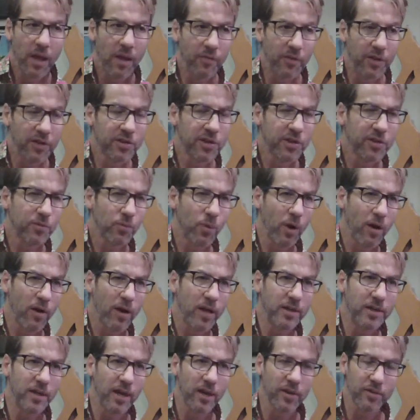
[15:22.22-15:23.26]
And this is where
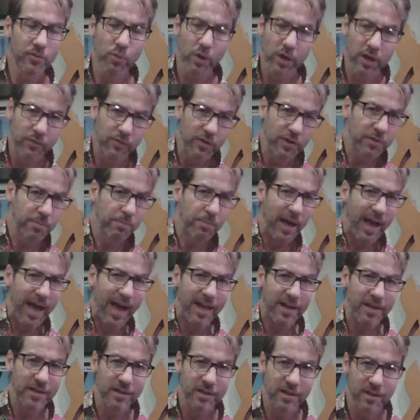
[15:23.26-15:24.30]
he does one of his
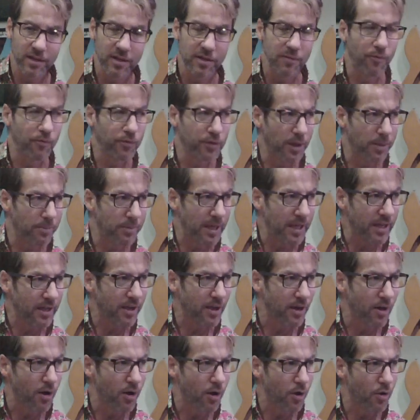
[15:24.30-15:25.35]
patented
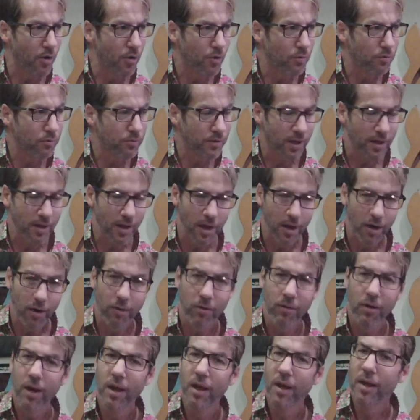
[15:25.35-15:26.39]
flamenco, you know,
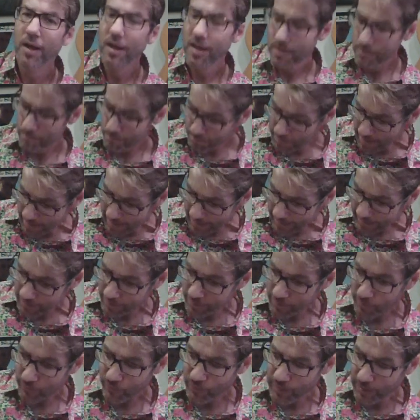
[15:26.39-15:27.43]
back of
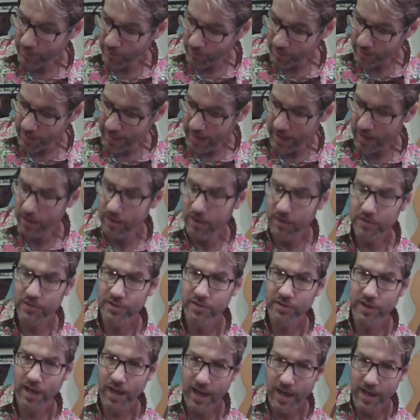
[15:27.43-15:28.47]
the
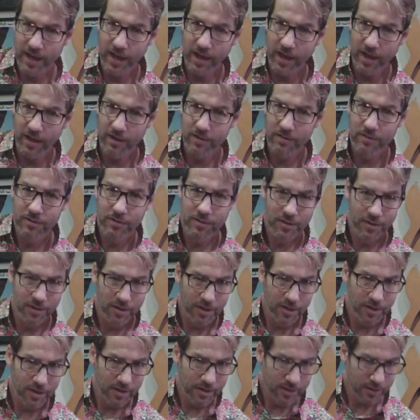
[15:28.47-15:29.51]
fingernails kind of
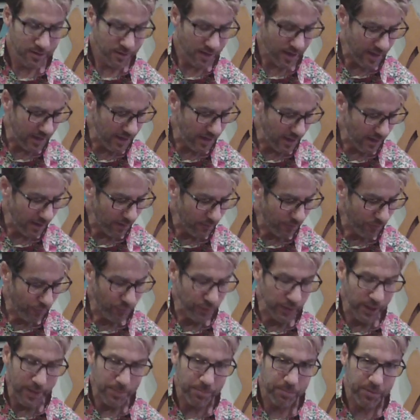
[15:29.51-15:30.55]

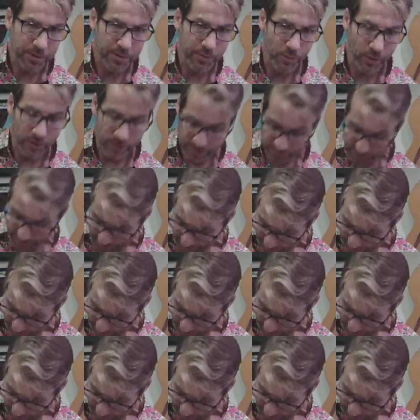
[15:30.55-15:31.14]
flips with his